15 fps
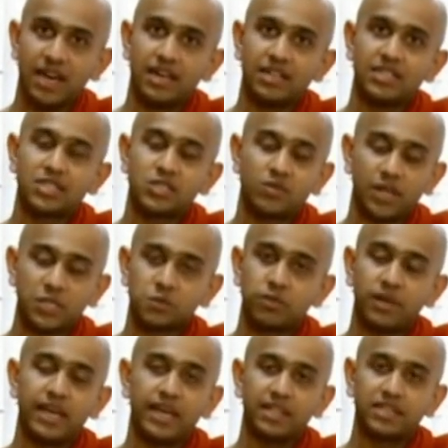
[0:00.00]
just to
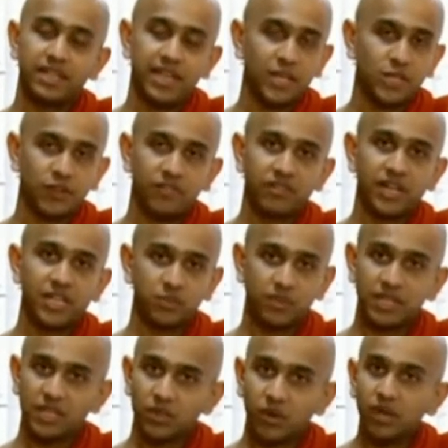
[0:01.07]
explain the nature of trees,
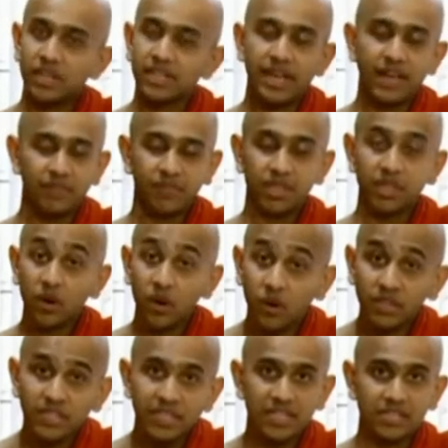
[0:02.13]
we call
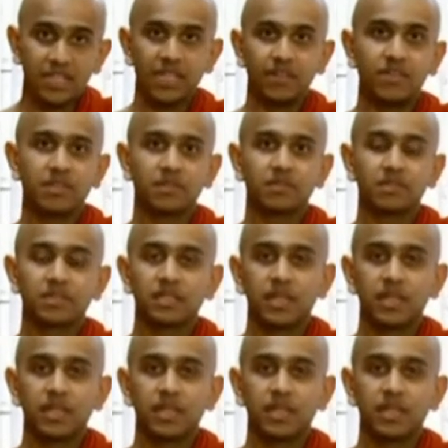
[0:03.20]
it as a living